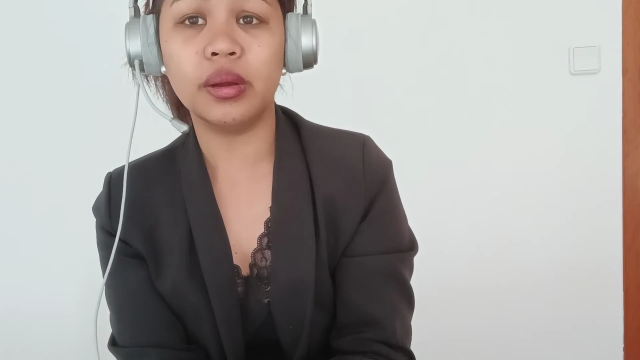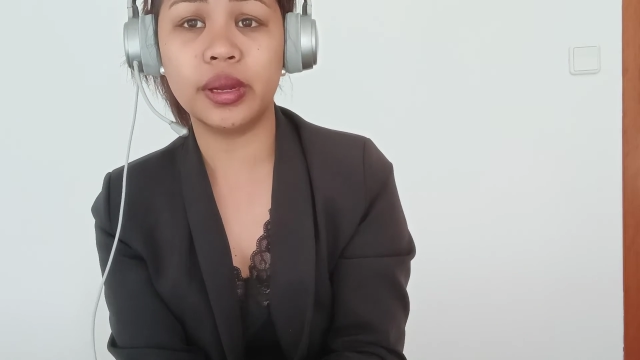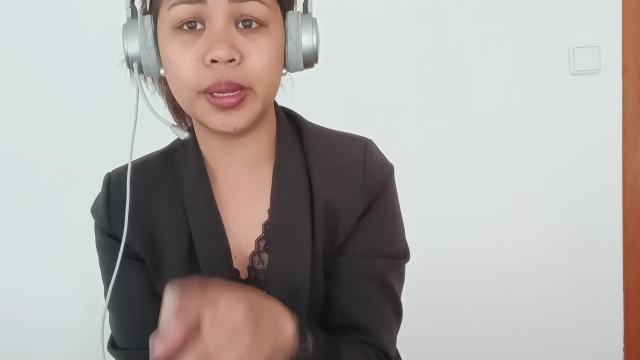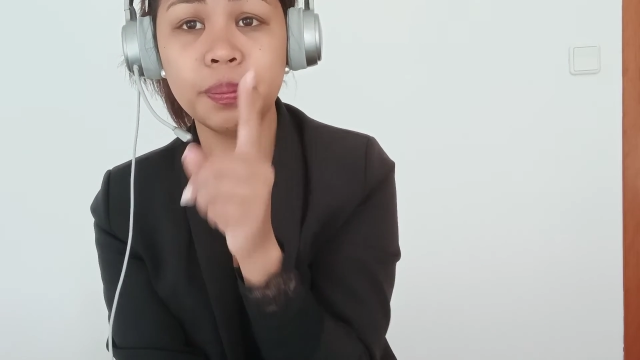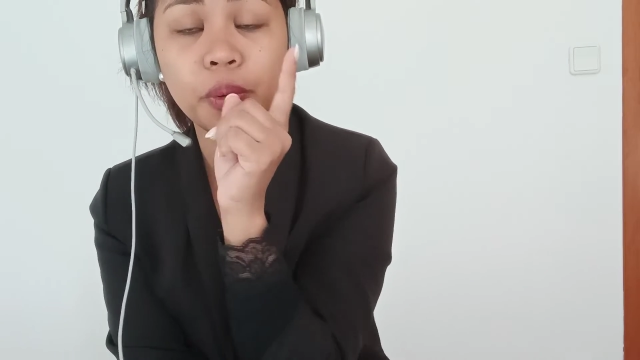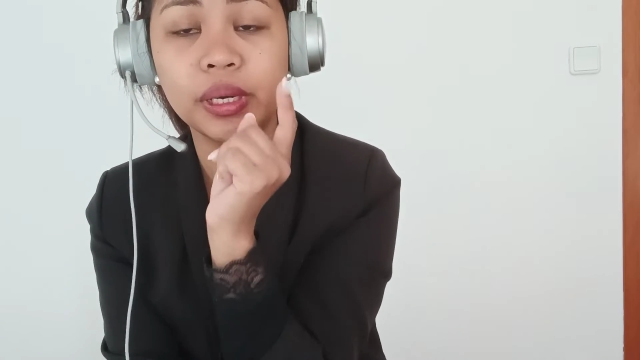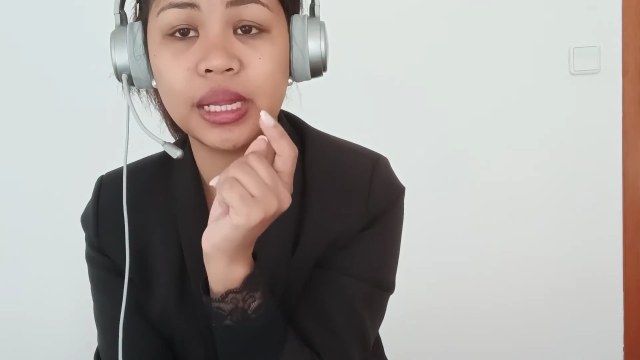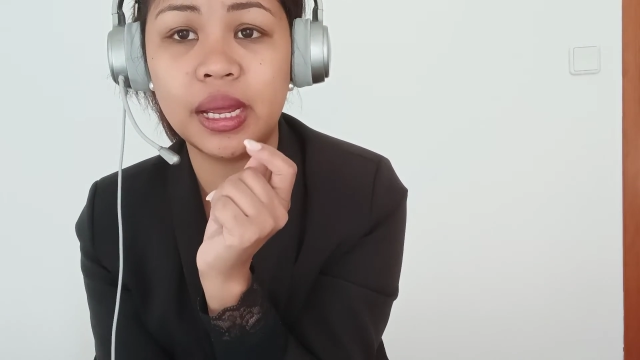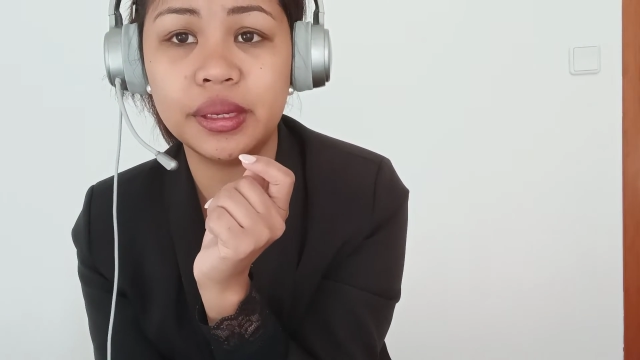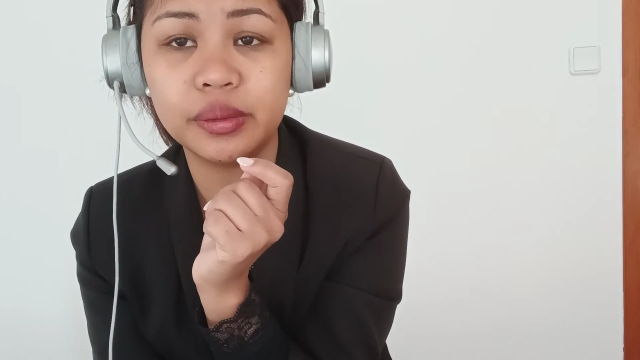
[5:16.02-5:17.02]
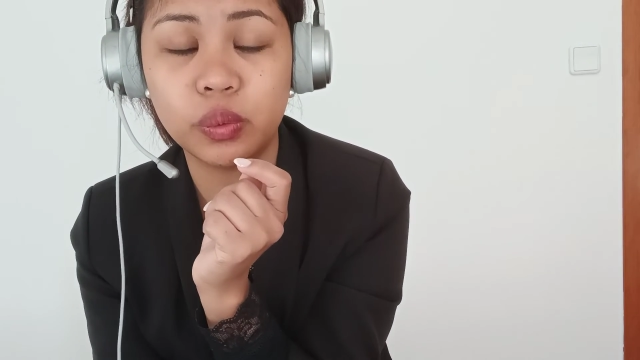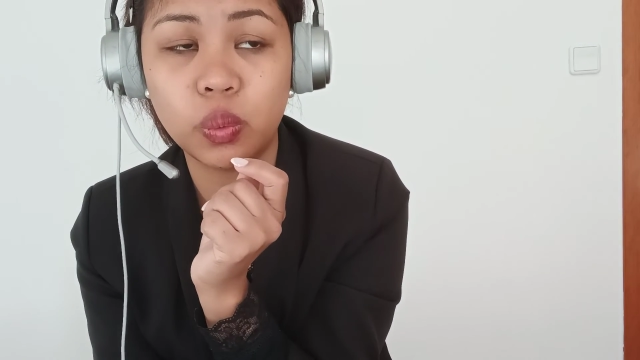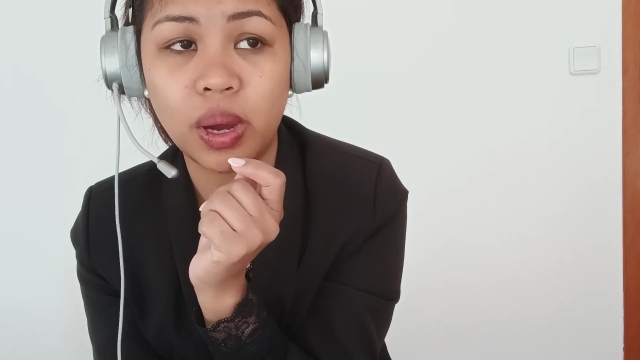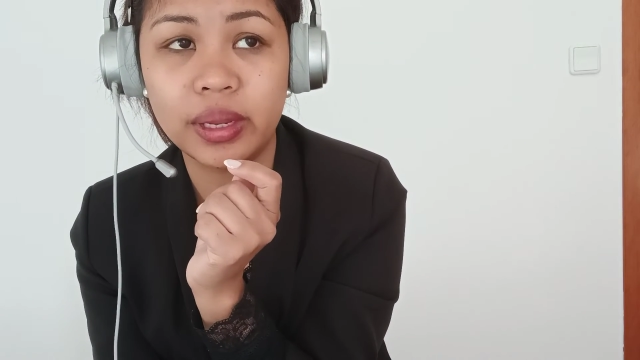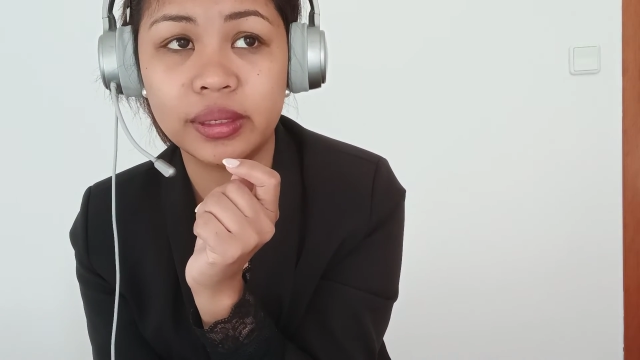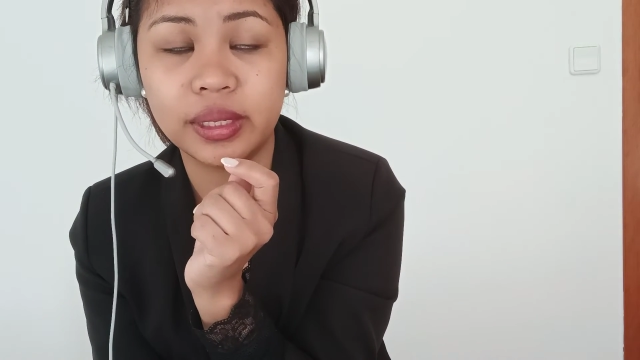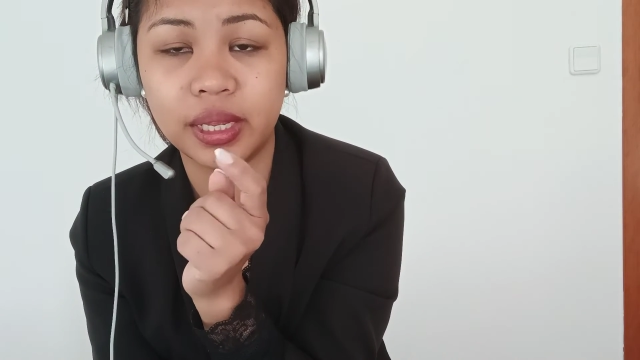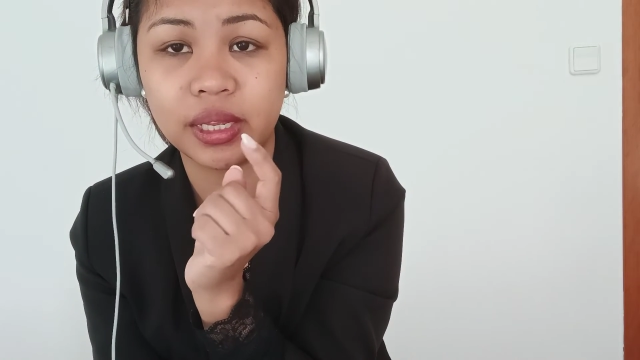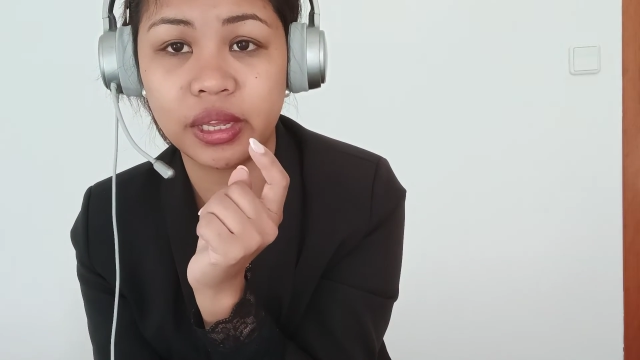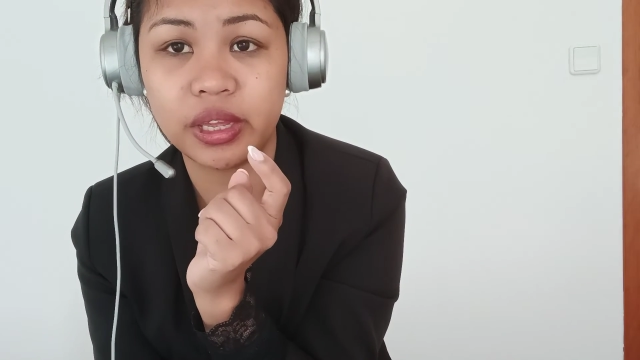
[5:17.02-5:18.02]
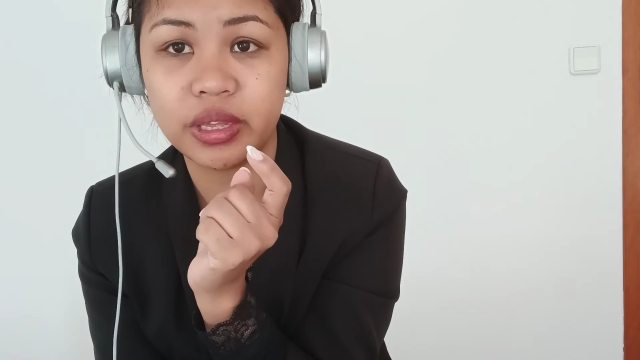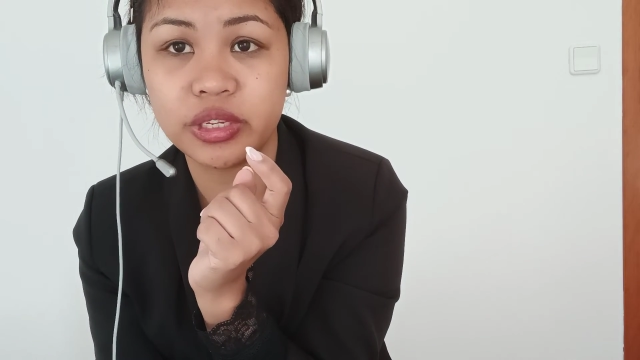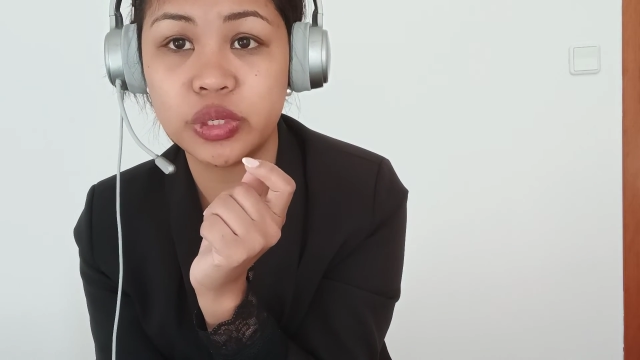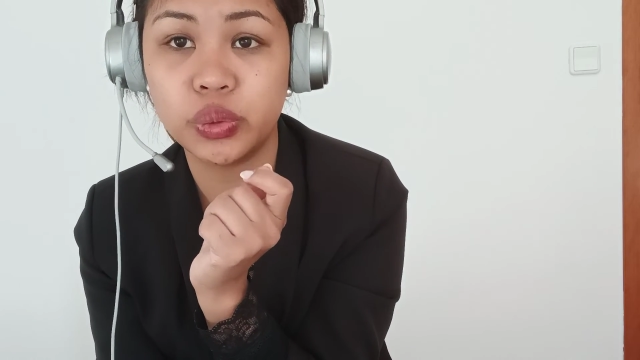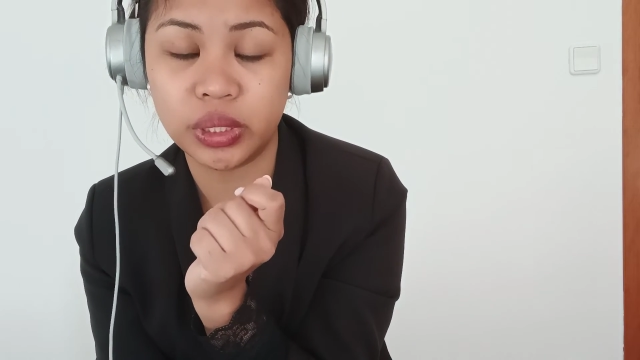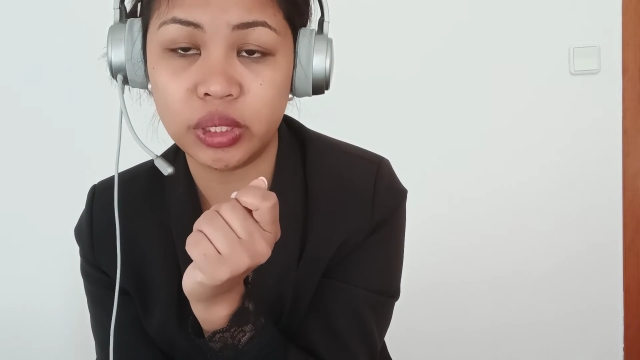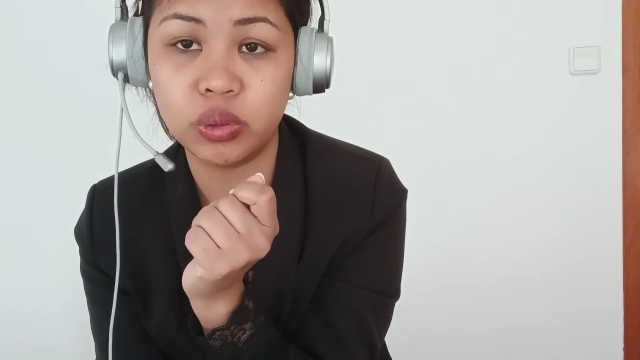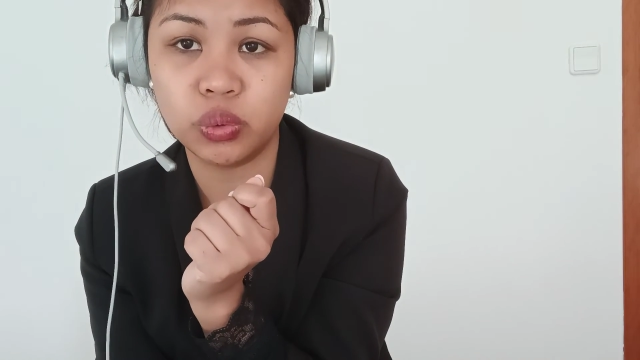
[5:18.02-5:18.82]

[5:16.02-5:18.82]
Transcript: important one thing is you need